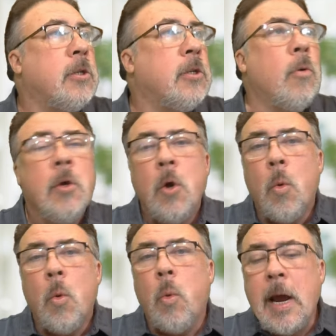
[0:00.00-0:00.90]
So
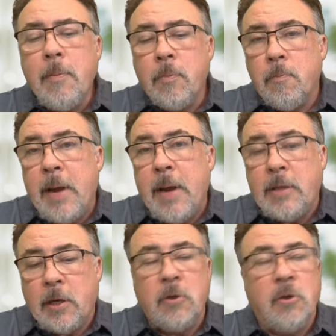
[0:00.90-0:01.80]
what I'm
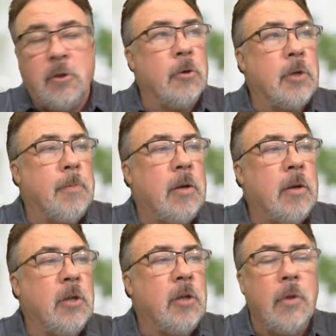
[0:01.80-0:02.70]
mainly concerned about
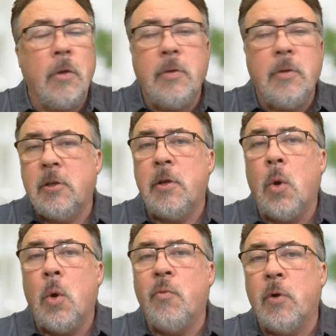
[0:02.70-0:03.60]
is not
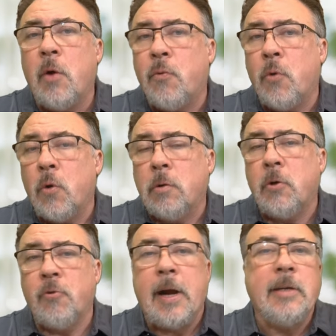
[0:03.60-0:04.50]
necessarily the overall
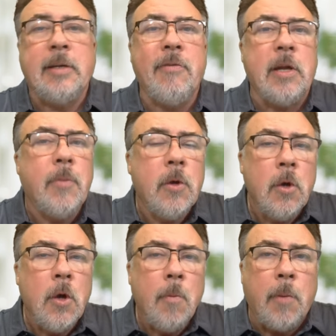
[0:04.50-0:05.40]
foreclosure activity,
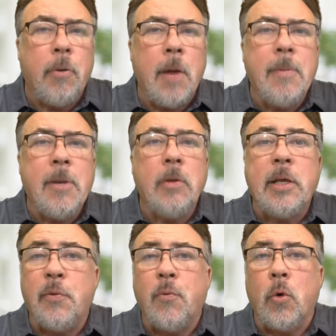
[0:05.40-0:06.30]
but
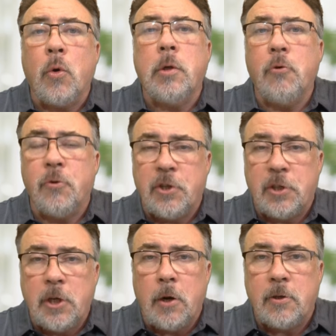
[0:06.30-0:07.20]
primarily the foreclosure
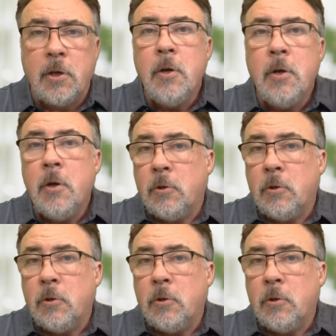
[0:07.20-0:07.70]
starts.